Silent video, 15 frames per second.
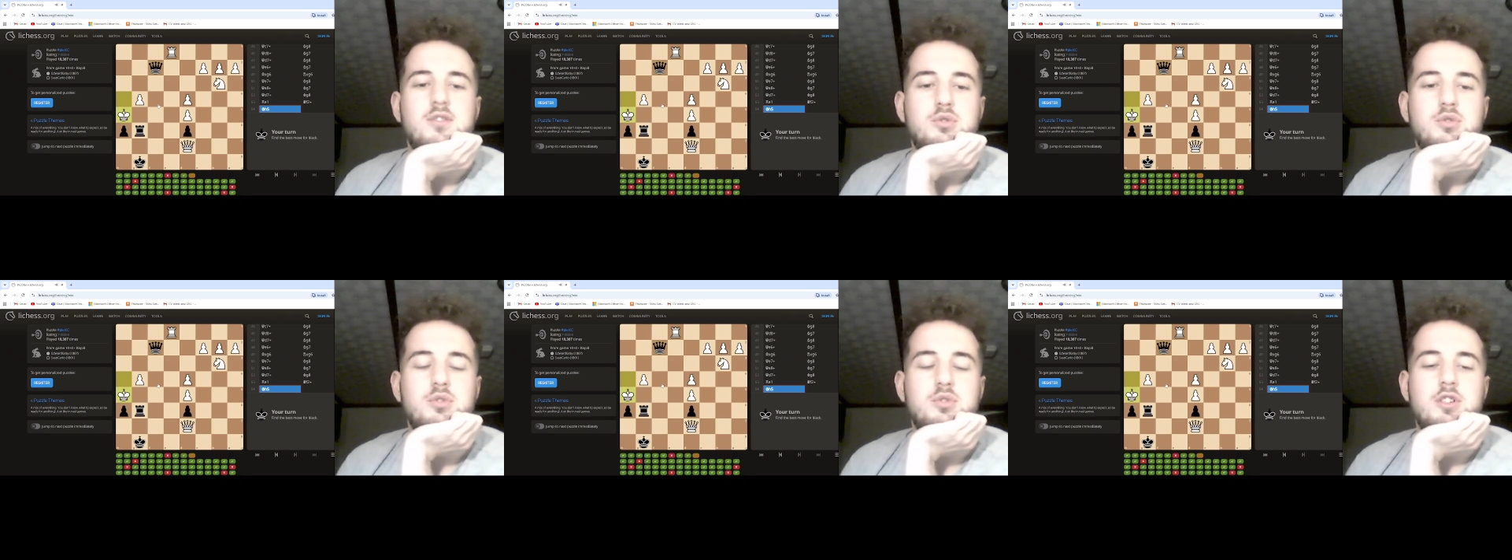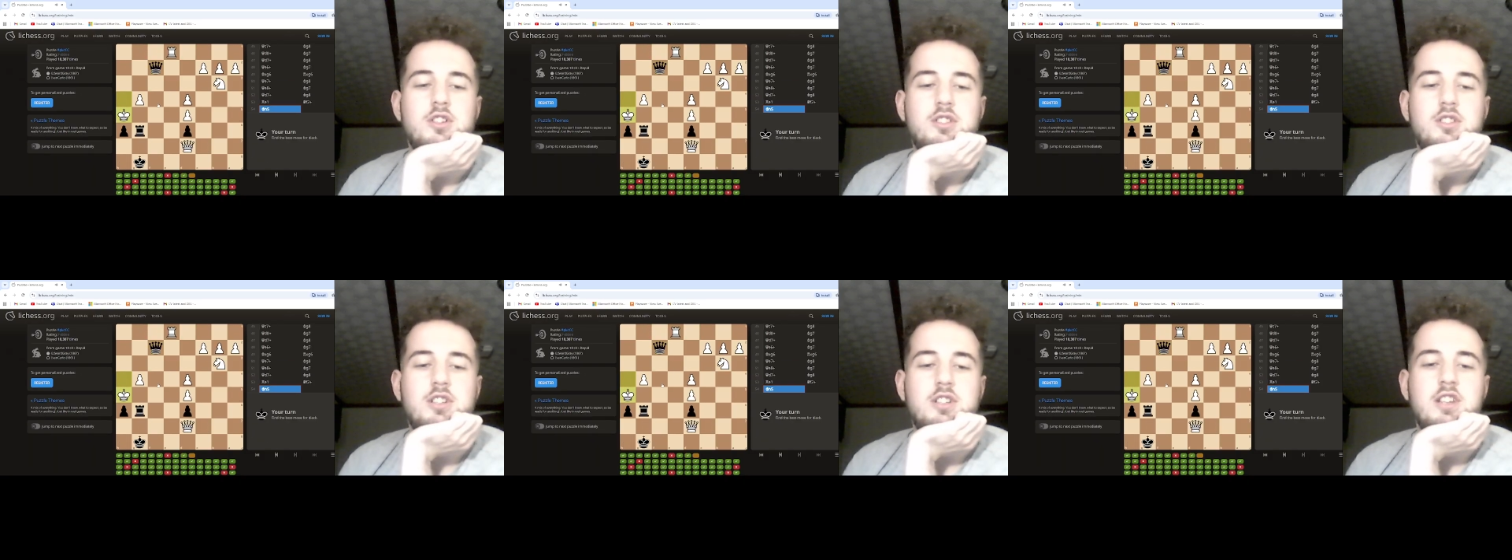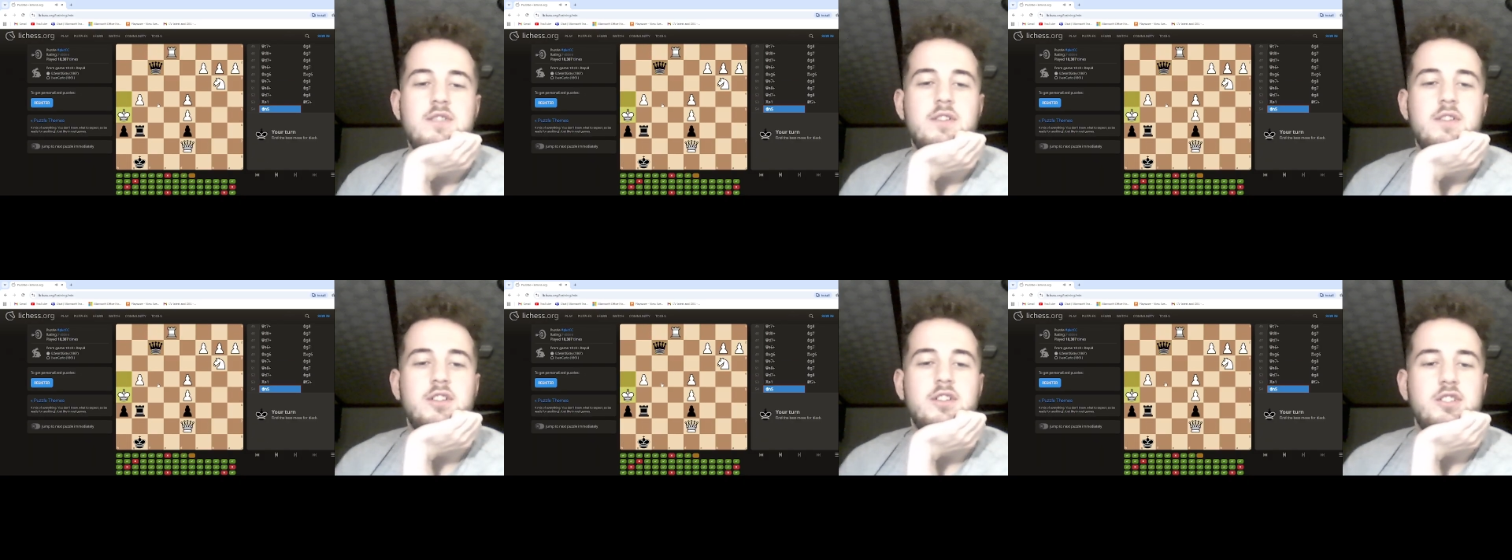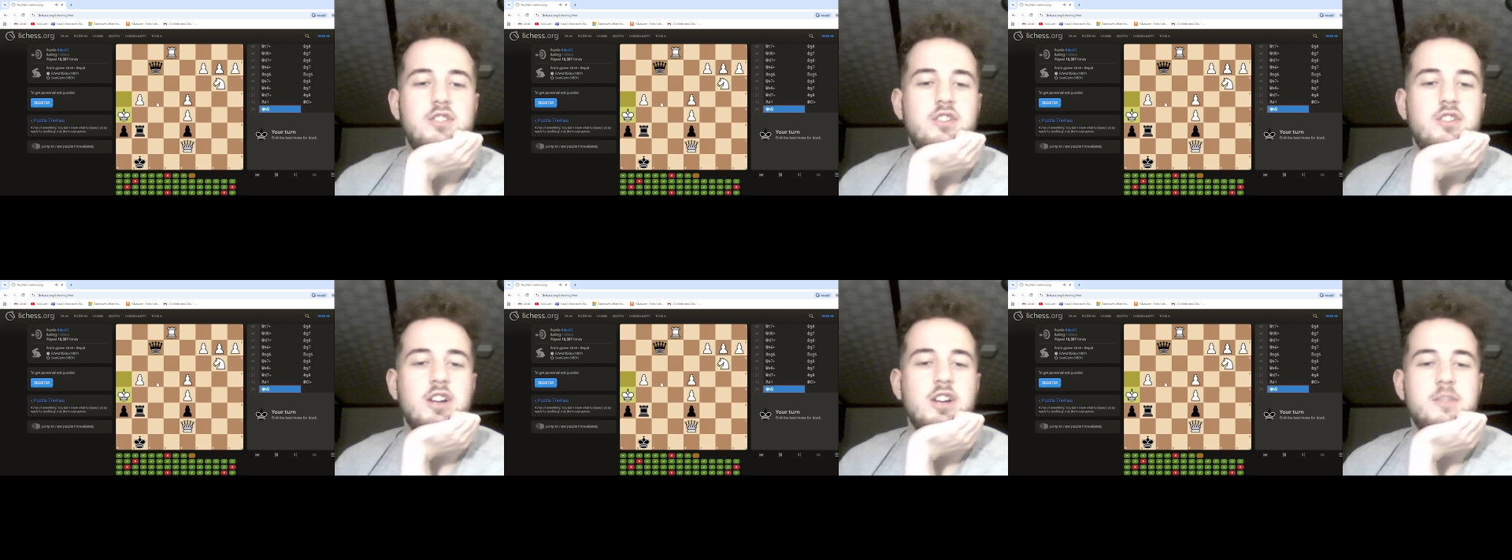to deliver the
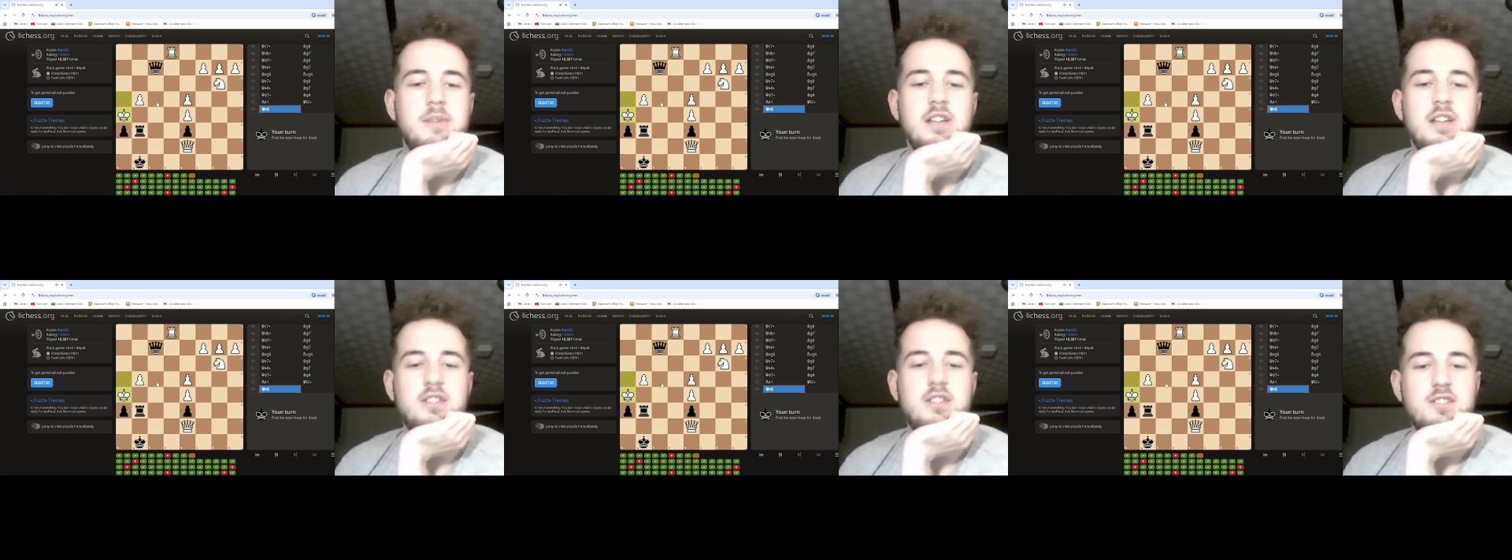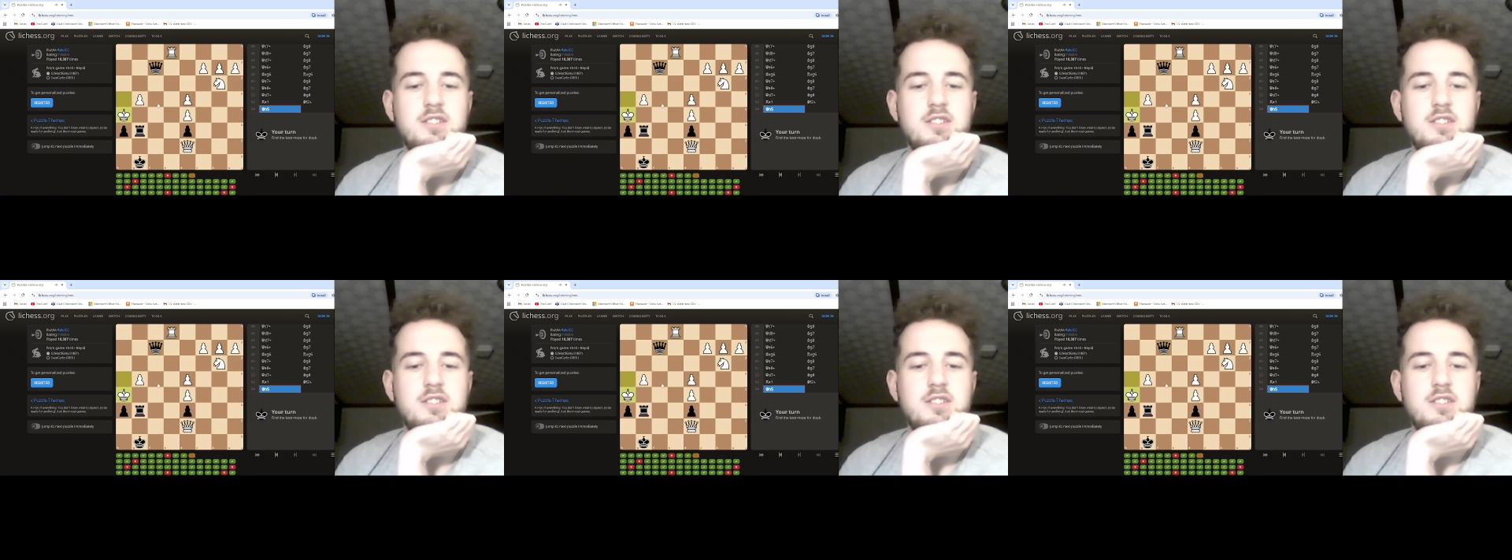checkmate.